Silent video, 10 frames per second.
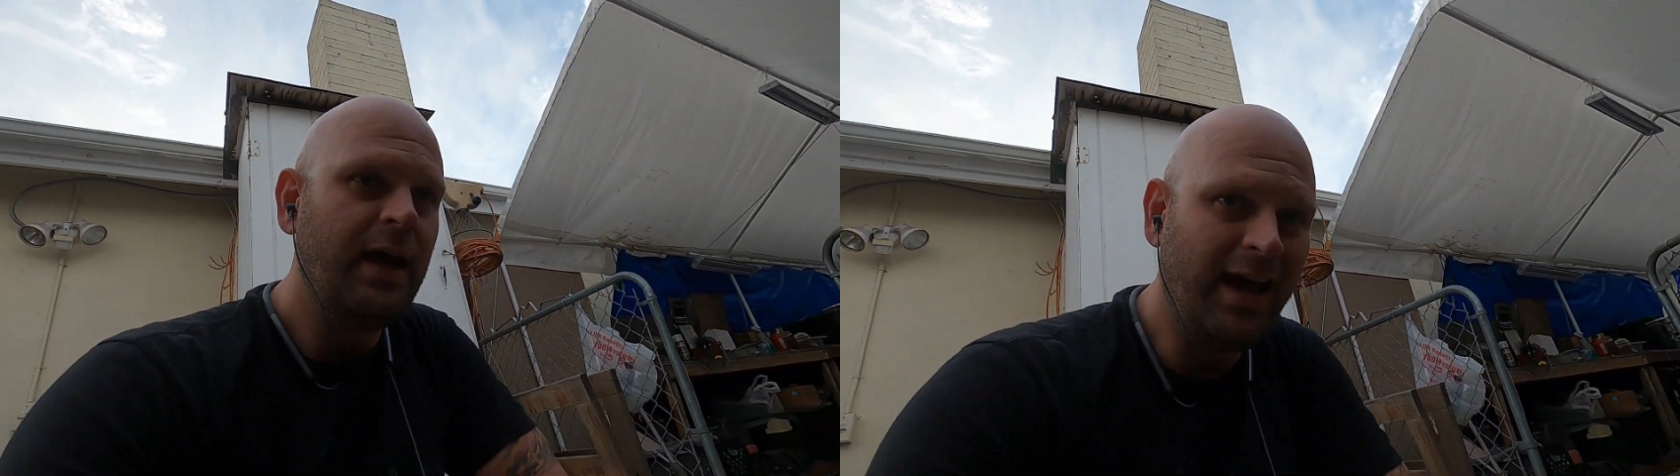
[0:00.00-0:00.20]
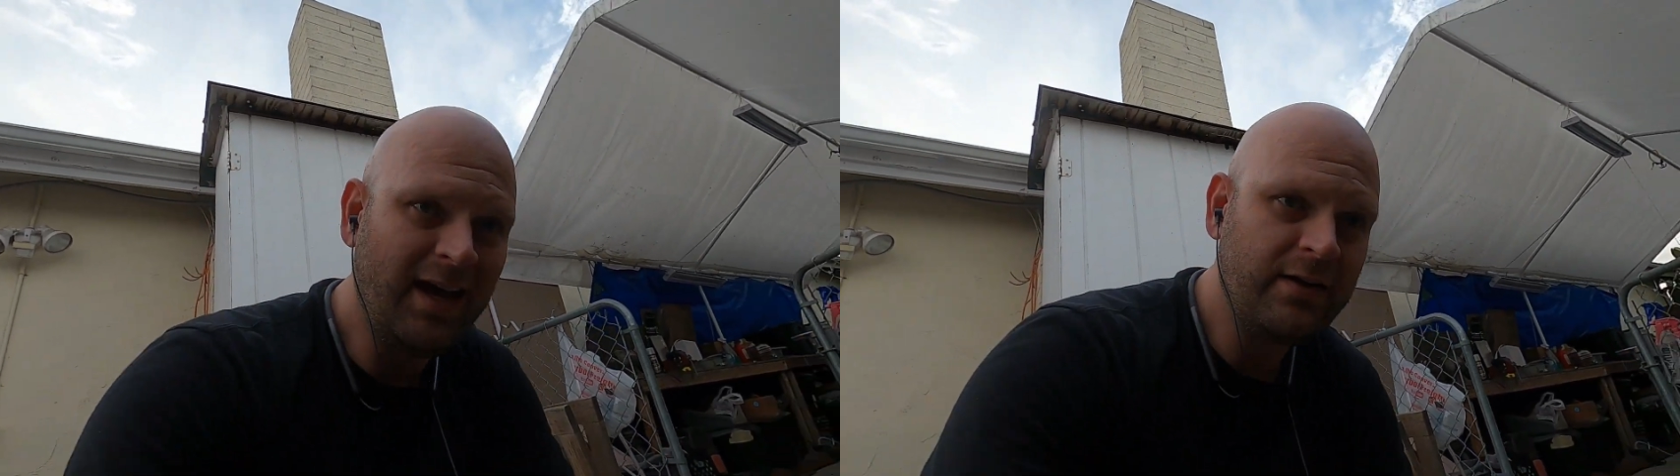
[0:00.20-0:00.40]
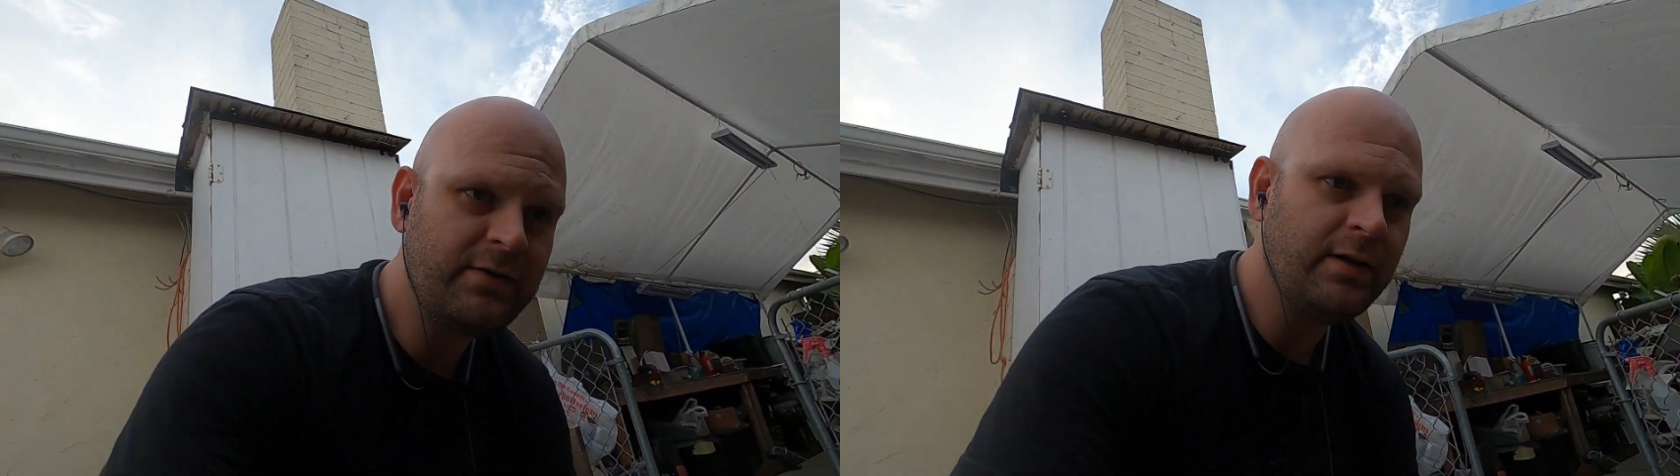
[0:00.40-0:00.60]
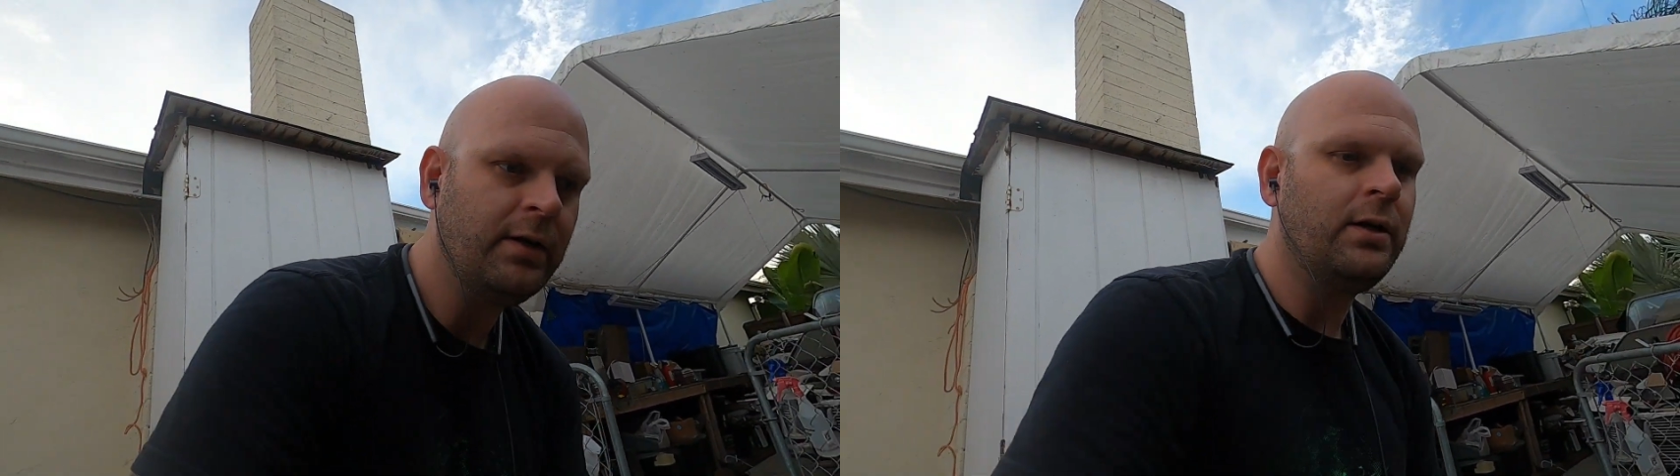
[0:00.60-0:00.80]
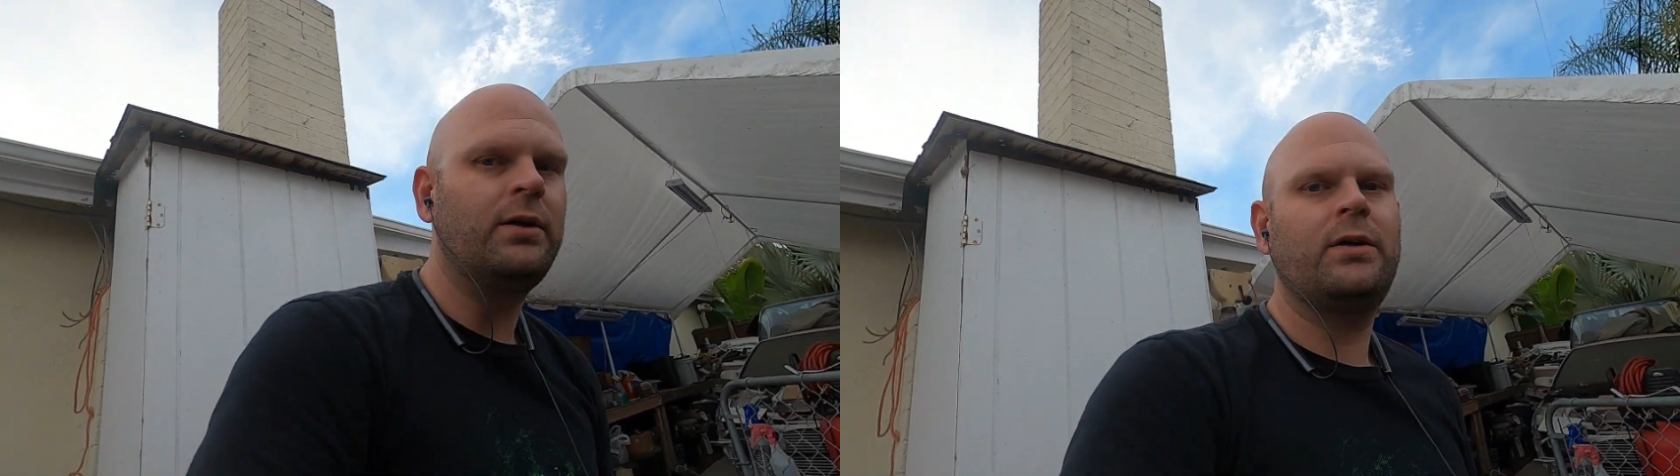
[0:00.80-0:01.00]
And
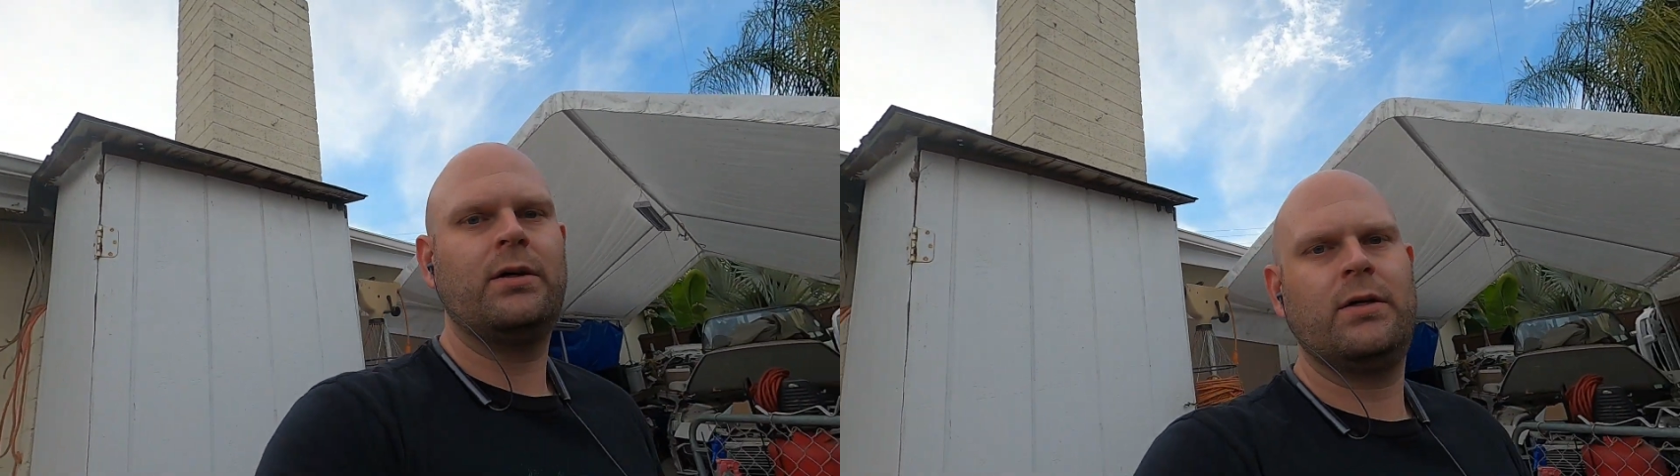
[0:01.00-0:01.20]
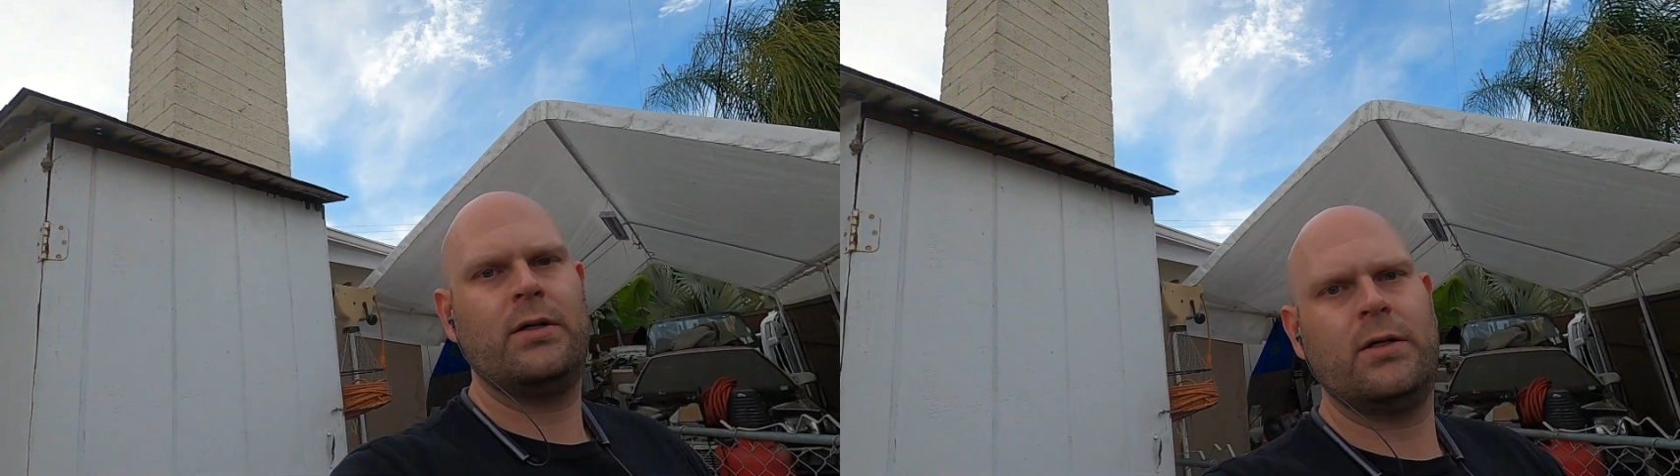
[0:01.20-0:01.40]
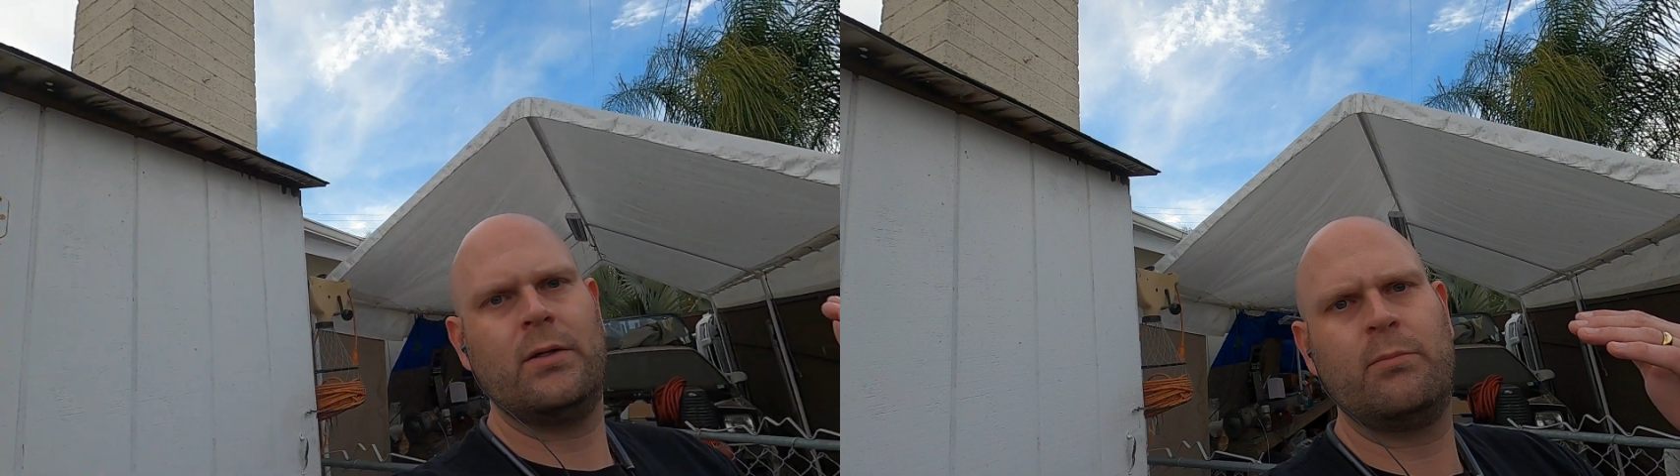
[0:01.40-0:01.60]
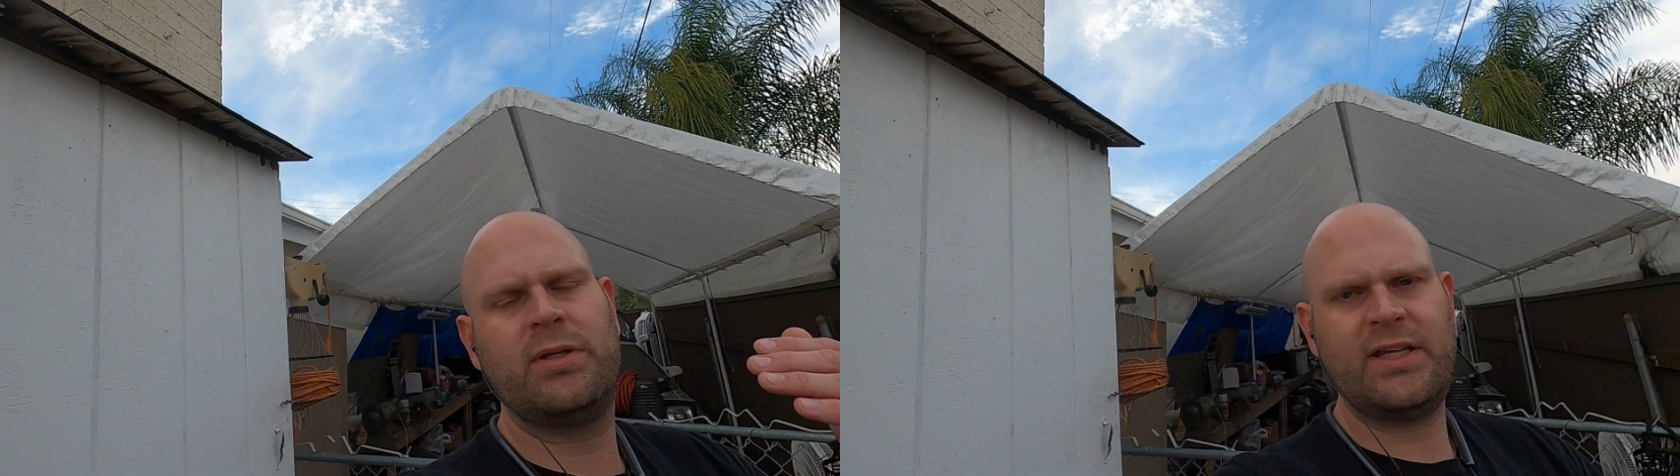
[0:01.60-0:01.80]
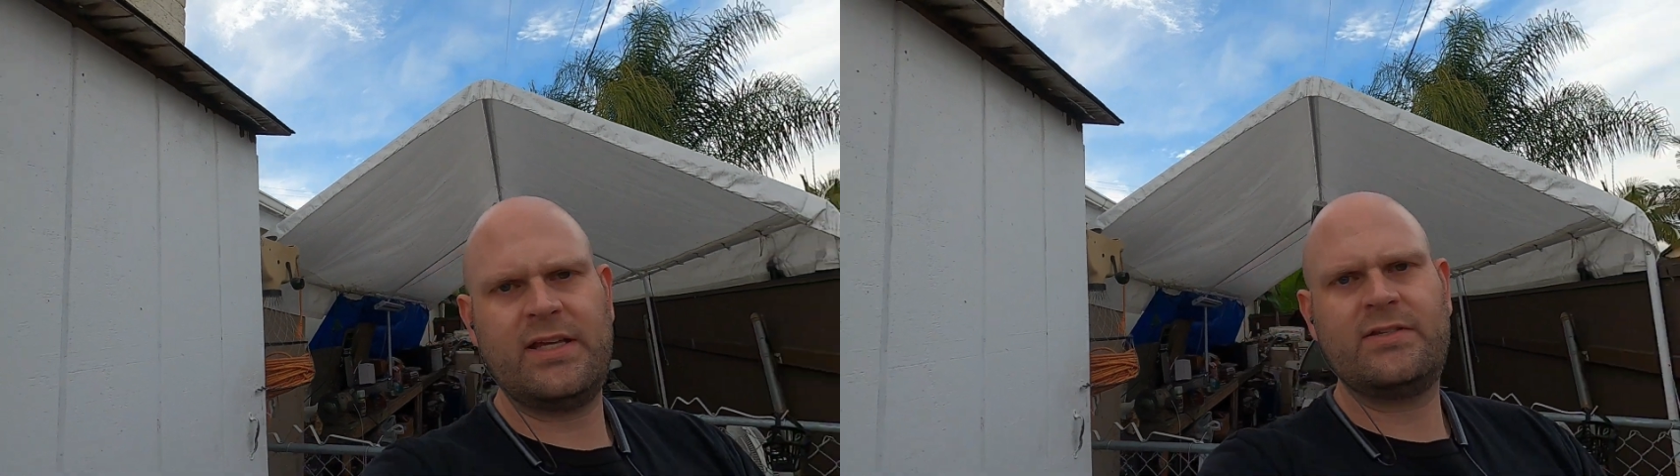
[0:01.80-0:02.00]

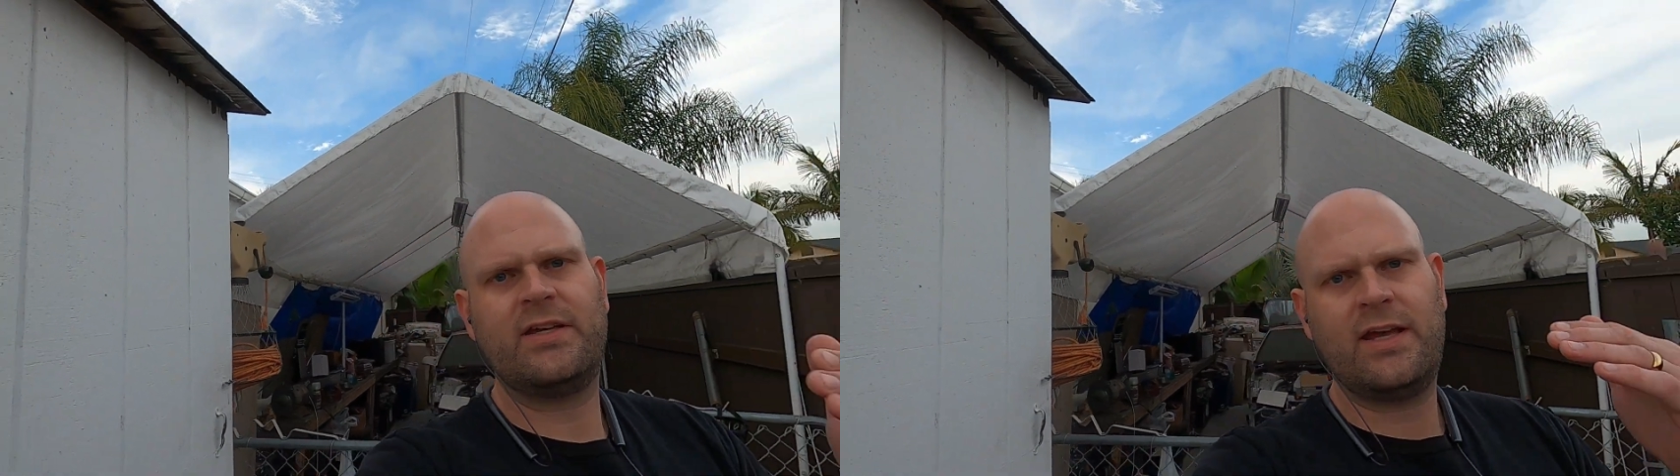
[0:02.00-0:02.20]
please